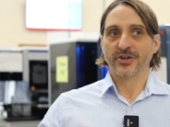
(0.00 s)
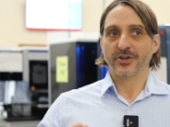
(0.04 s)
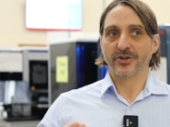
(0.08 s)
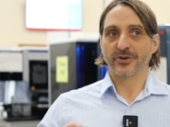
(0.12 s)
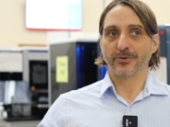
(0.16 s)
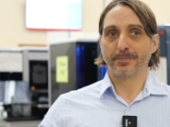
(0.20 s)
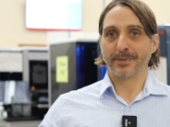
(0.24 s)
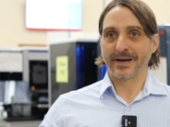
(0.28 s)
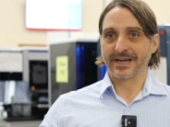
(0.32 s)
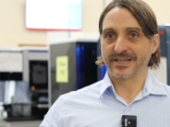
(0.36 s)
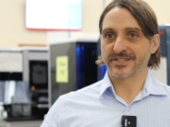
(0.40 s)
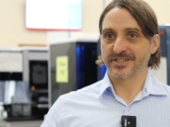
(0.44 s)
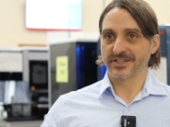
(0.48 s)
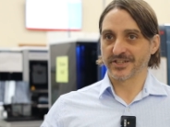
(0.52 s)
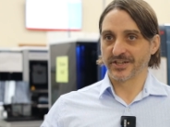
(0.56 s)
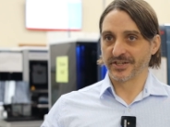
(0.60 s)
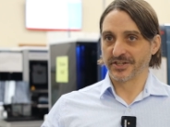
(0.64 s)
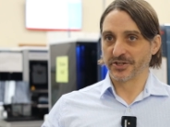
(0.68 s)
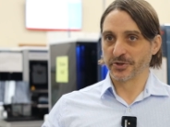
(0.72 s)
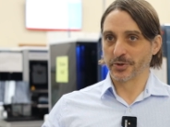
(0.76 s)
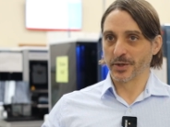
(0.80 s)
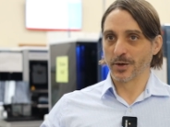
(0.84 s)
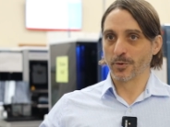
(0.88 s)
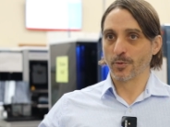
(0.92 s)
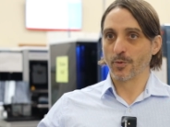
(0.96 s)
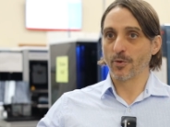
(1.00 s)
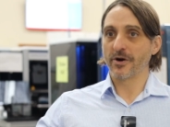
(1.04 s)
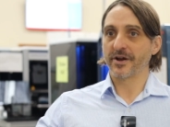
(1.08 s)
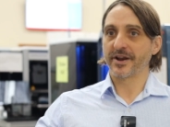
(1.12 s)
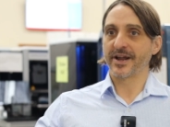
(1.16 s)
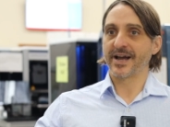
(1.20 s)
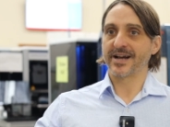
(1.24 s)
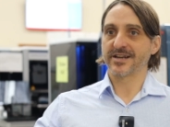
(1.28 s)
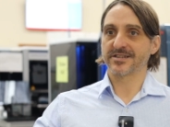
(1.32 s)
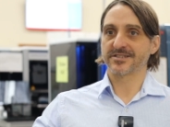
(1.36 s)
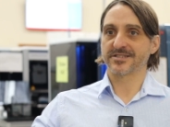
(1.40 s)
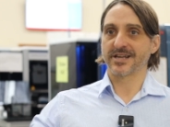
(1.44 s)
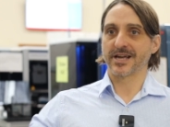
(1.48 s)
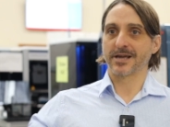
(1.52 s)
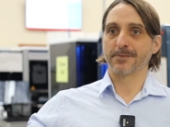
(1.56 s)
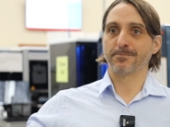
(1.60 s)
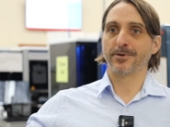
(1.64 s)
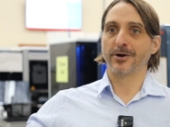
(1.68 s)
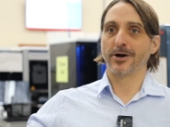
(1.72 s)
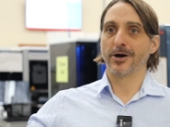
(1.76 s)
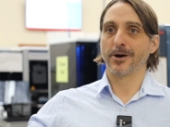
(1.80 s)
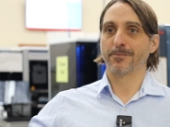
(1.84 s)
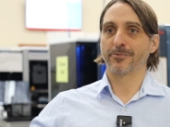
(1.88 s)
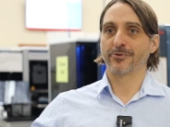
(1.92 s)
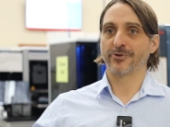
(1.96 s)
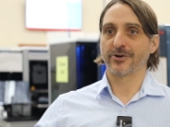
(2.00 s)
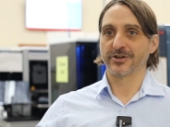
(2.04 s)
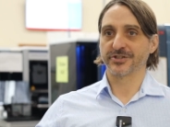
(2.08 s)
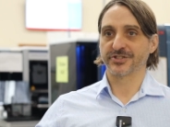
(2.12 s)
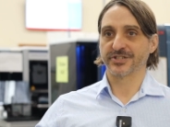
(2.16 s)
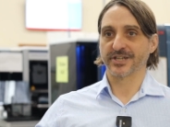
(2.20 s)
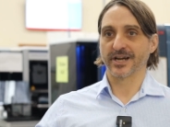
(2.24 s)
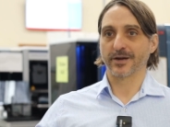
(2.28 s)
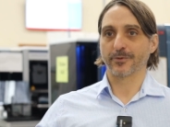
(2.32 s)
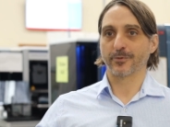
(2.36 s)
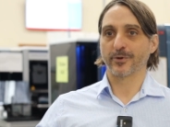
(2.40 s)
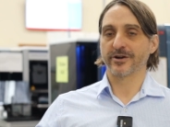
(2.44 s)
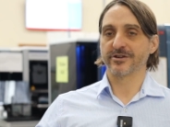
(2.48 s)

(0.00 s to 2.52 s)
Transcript: you're basically doing one assay per project,